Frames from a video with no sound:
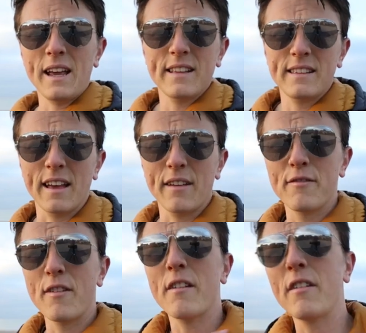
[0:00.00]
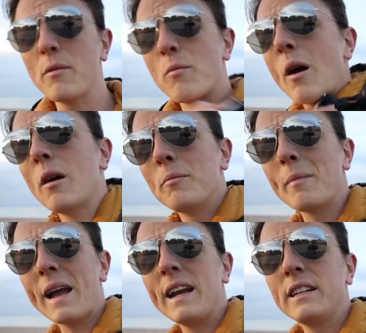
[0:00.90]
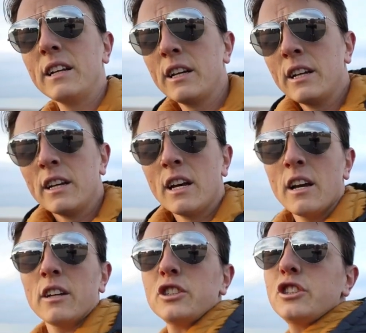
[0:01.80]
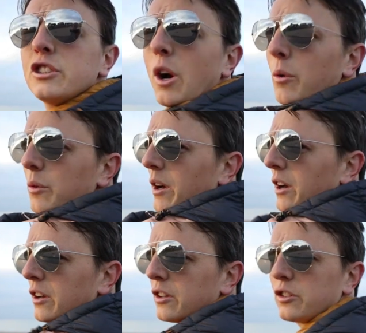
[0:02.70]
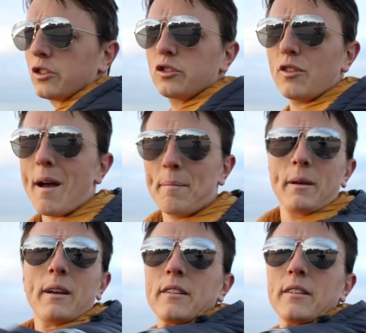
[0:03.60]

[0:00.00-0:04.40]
it's a very well-made shoulder strap.